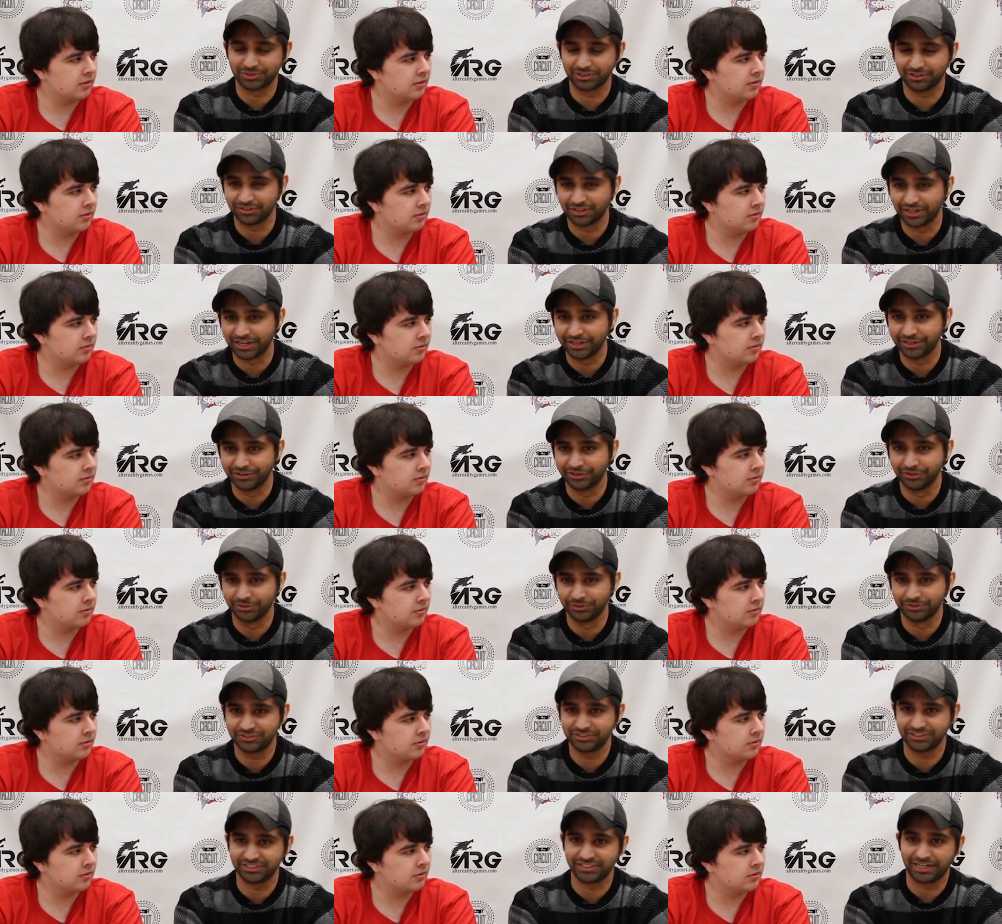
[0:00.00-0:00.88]

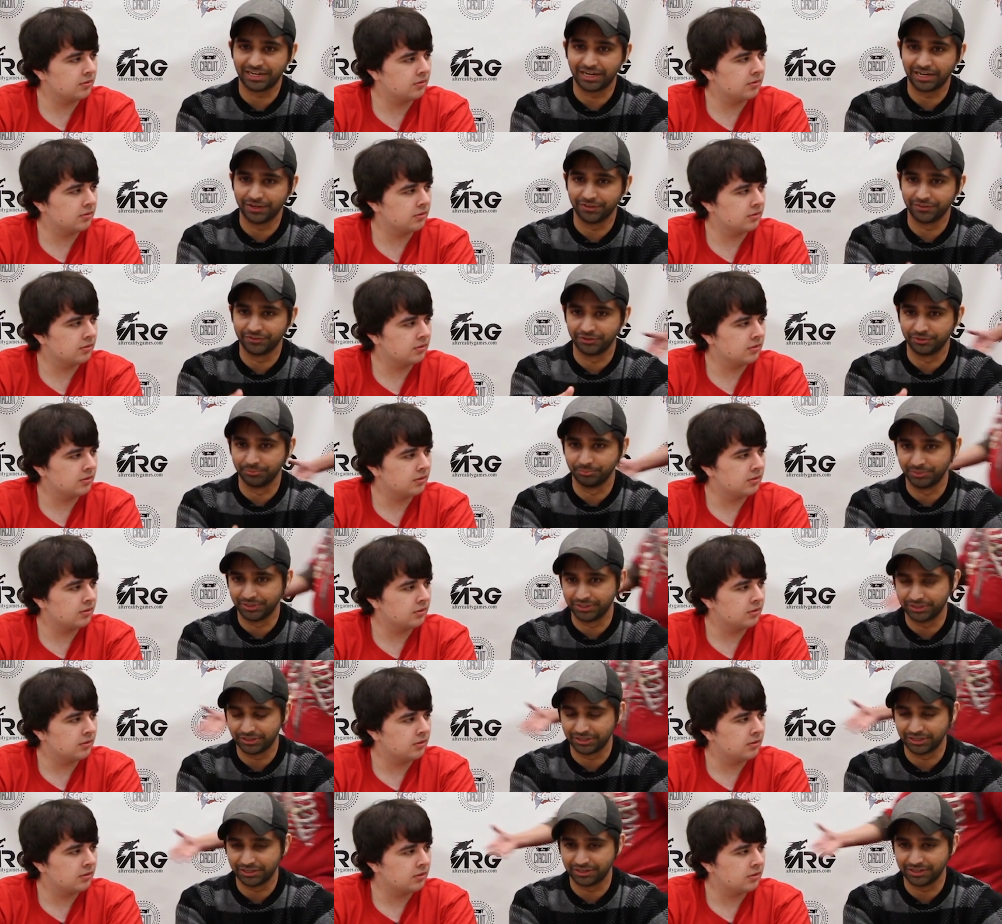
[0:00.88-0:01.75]
Speaker 1: Kaleido to either
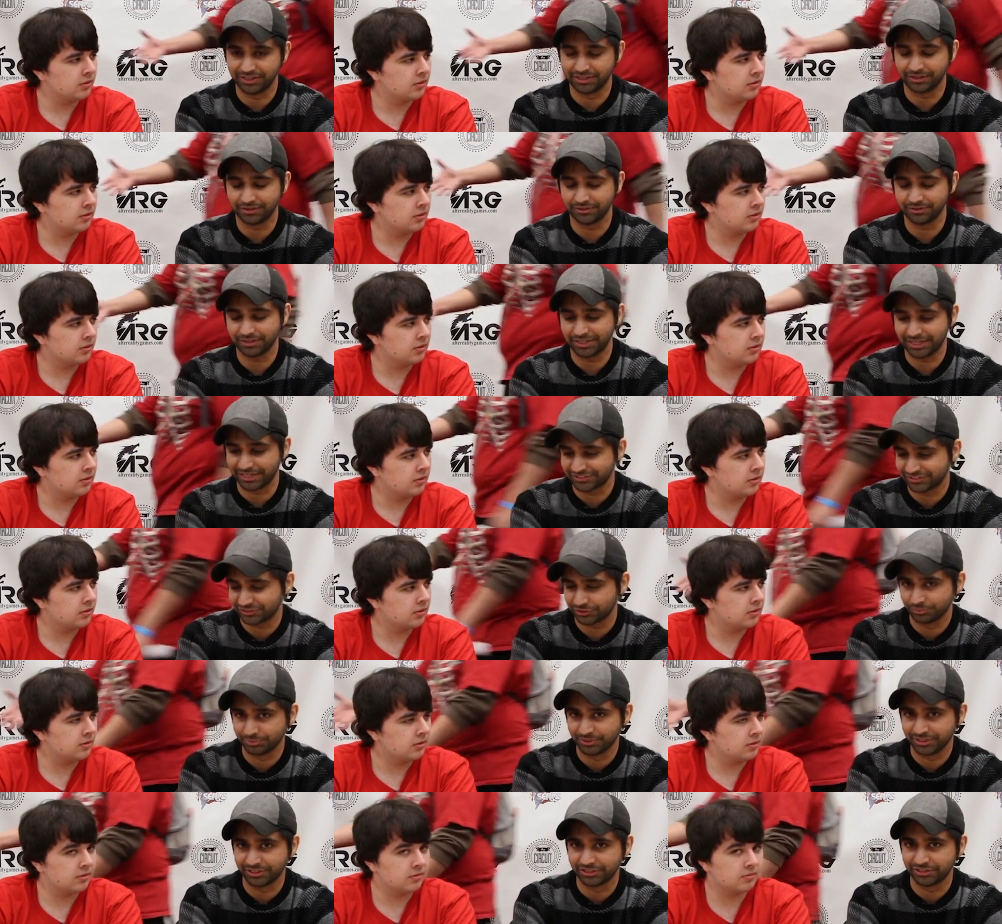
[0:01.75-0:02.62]
uh,
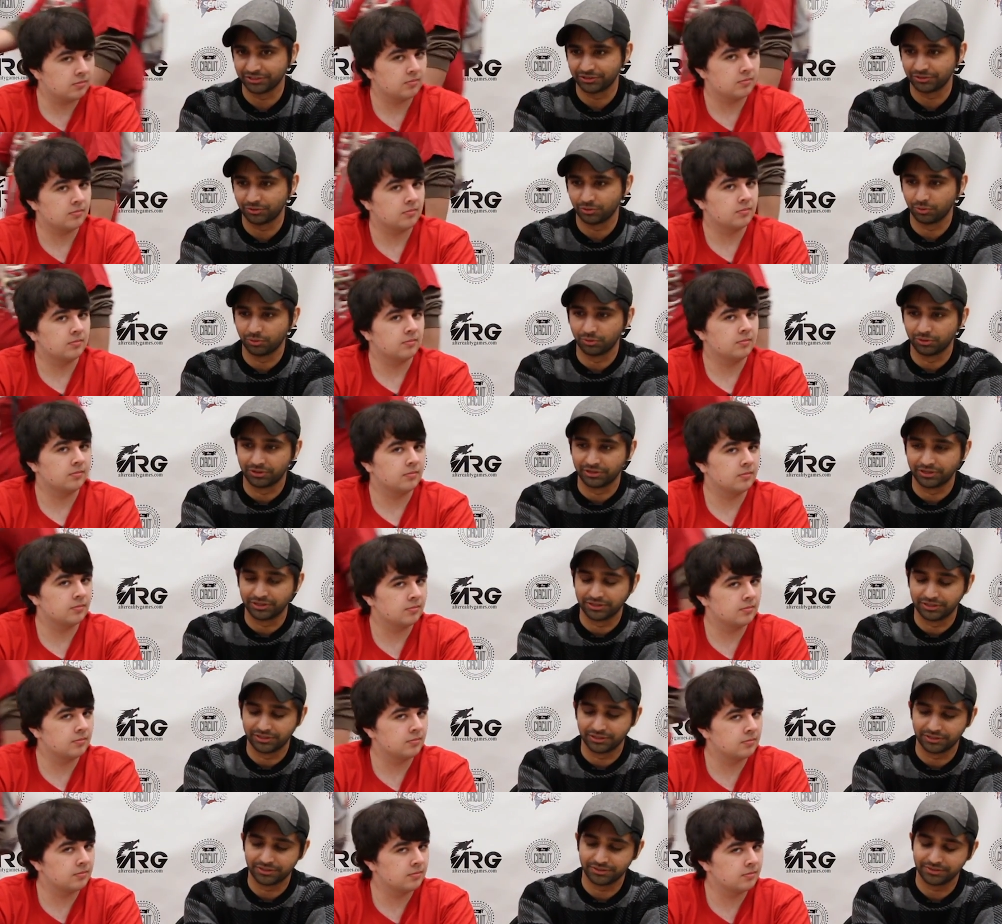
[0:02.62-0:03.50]
Exomir or,
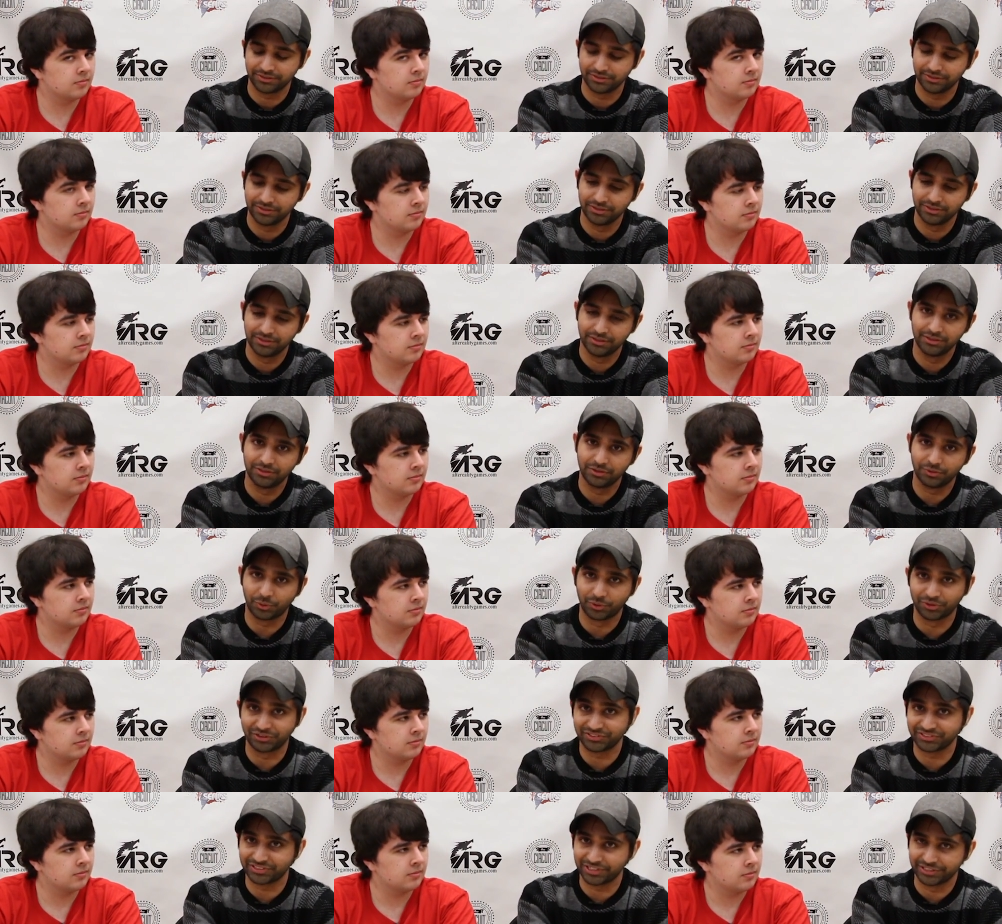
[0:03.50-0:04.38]
uh,
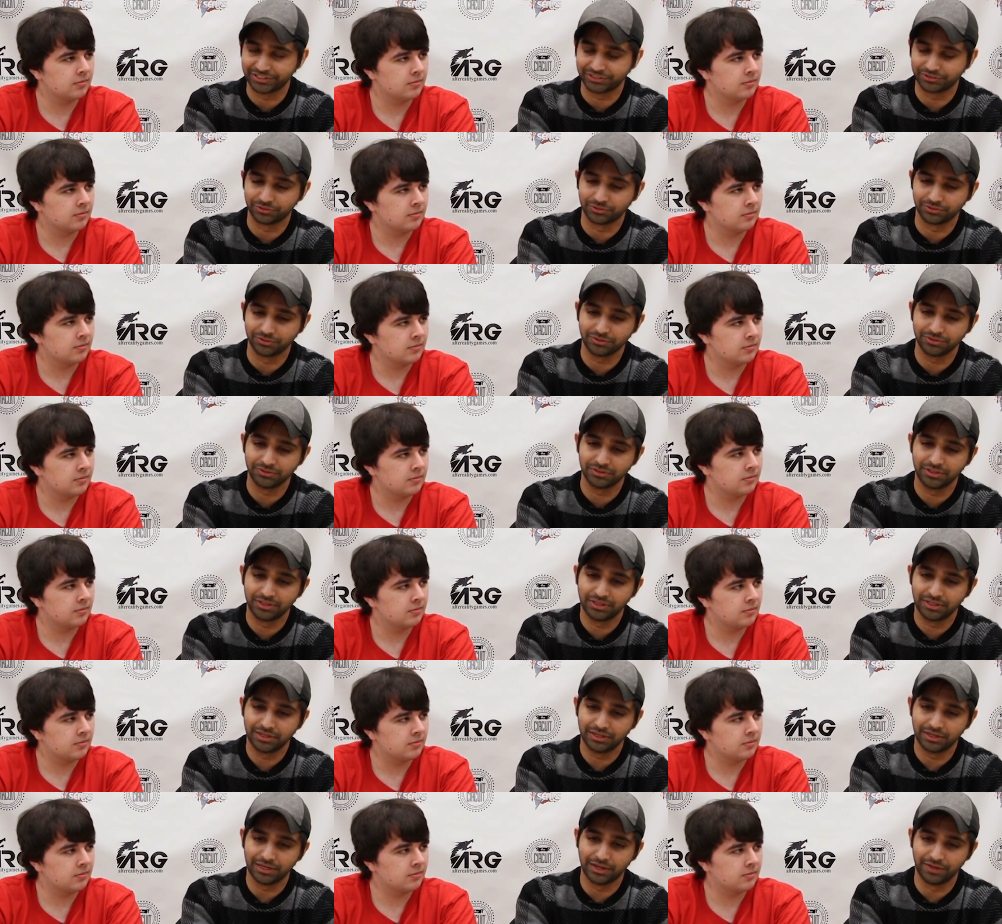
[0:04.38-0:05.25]
or Cycle,
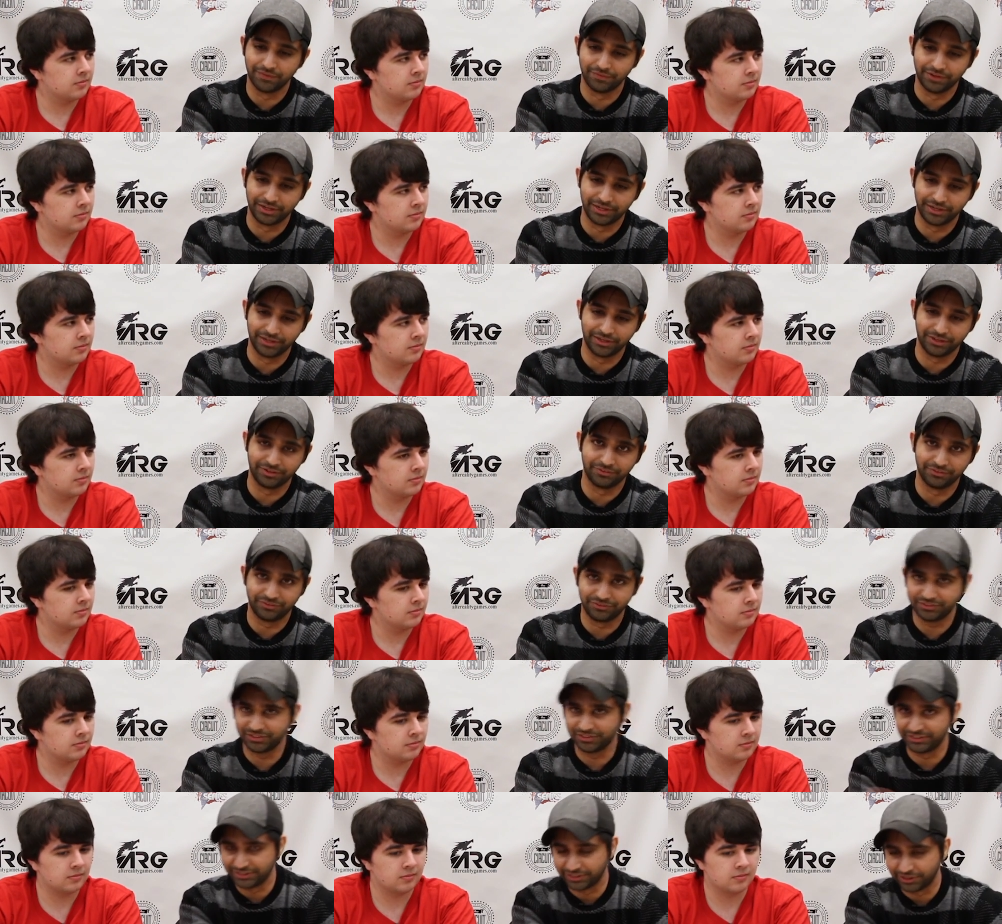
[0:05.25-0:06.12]
and then
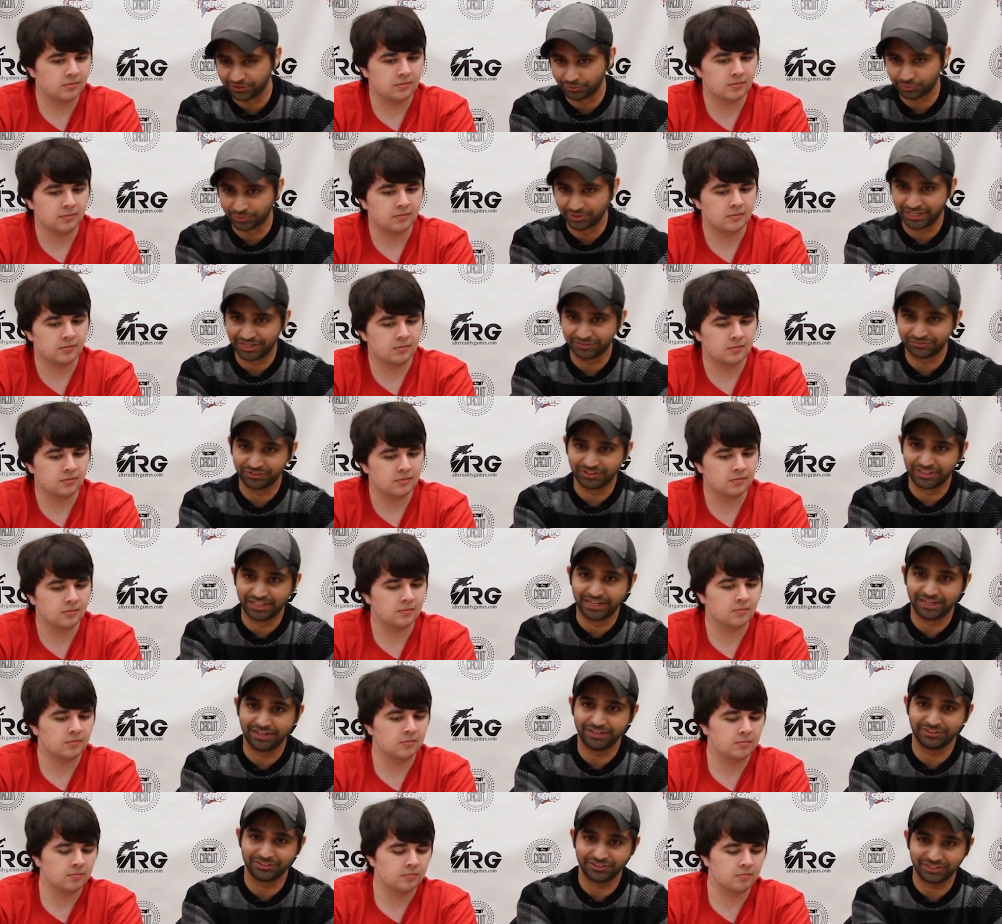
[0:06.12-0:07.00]
to the other one after
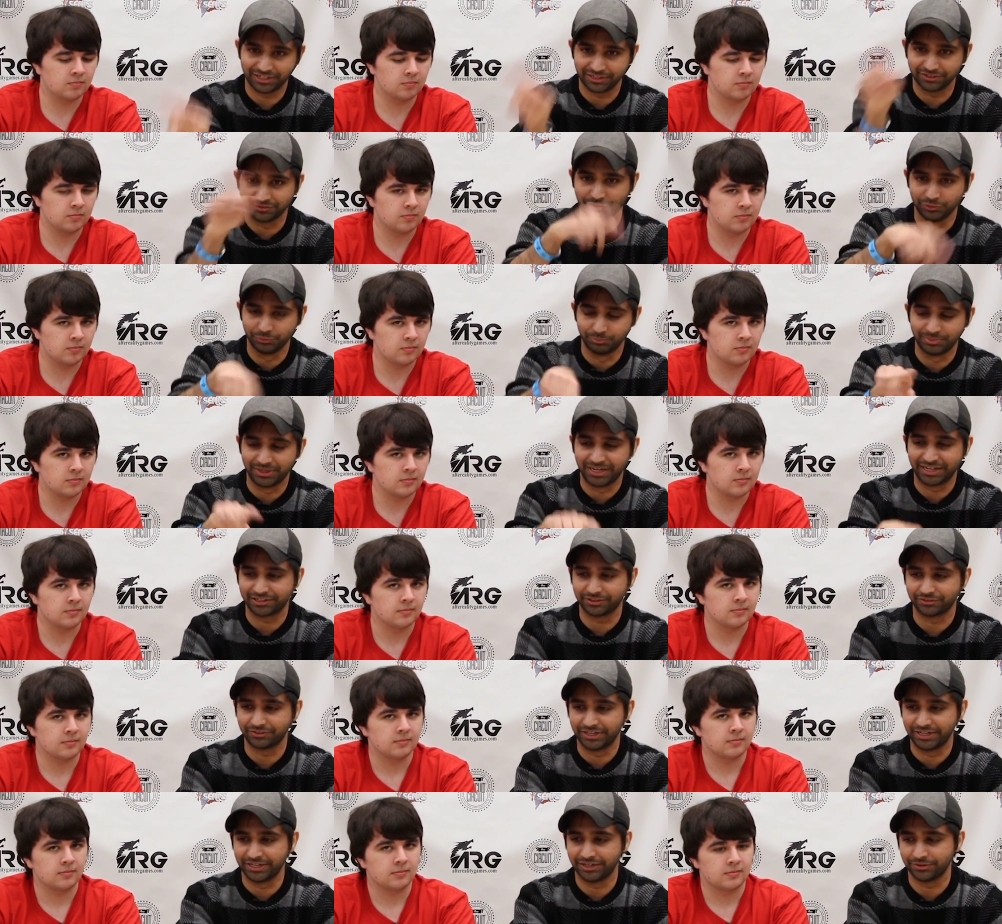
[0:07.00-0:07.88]
that, and you kind of loop back
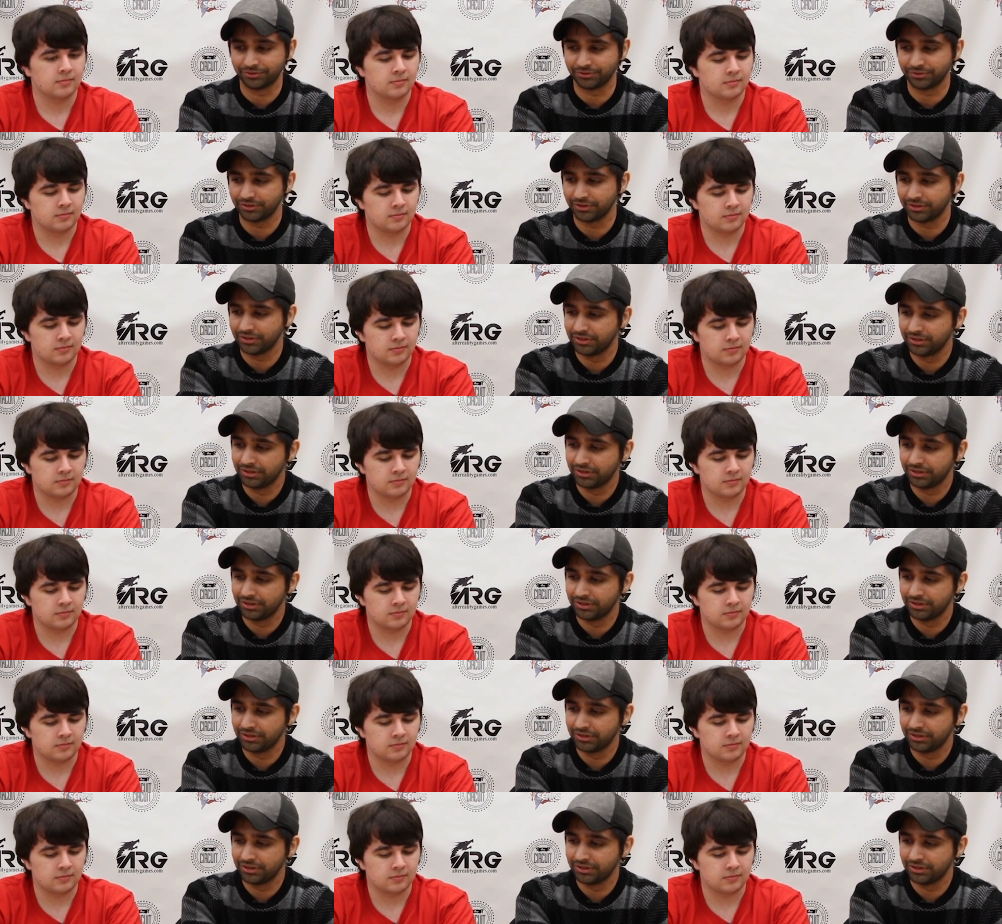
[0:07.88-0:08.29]
around.